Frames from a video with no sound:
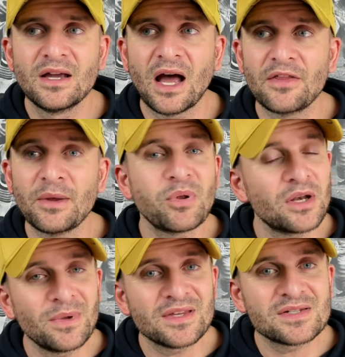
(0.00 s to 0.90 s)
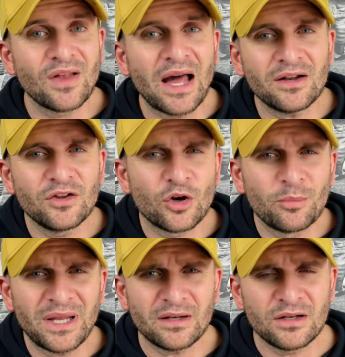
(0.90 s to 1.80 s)
Uh, they played him in the slot a little
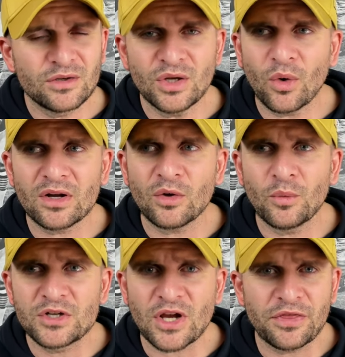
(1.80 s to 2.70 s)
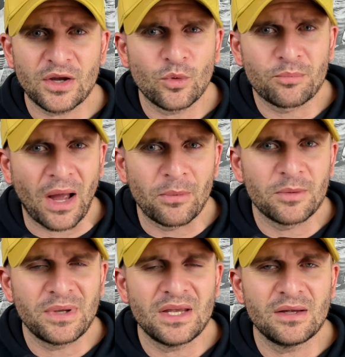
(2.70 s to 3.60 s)
bit in New York, which I think would
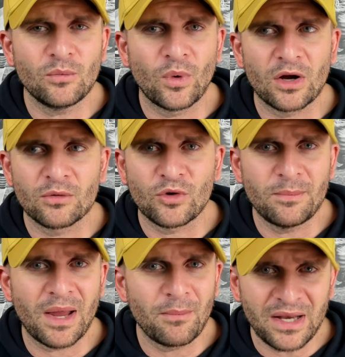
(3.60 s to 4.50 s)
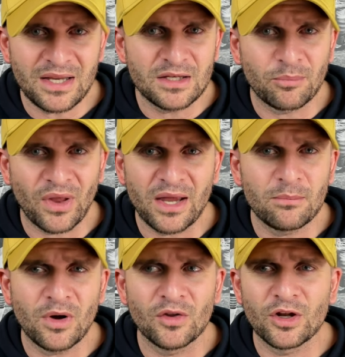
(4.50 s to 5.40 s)
probably be where Green Bay might need to play
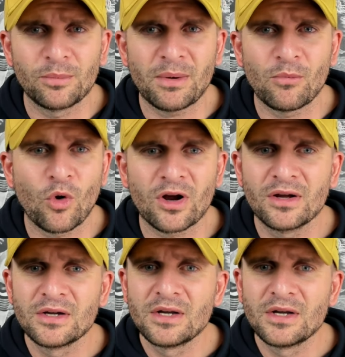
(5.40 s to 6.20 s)
him a little bit more.